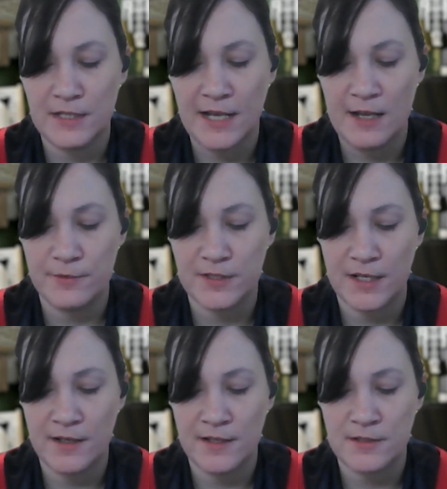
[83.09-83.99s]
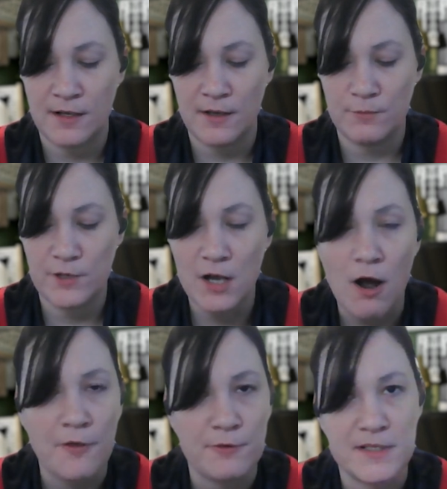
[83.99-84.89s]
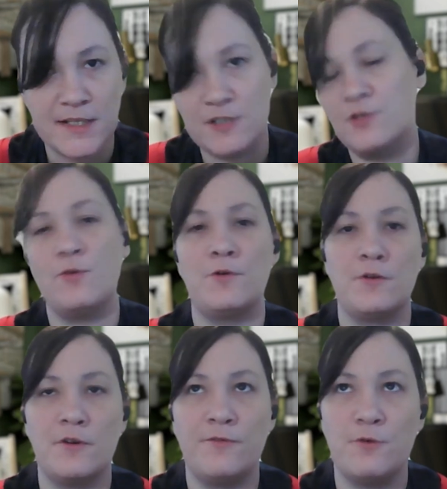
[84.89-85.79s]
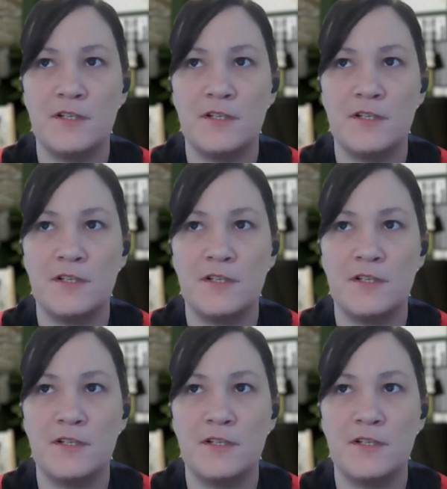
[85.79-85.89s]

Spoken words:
being able to get its reauthorization order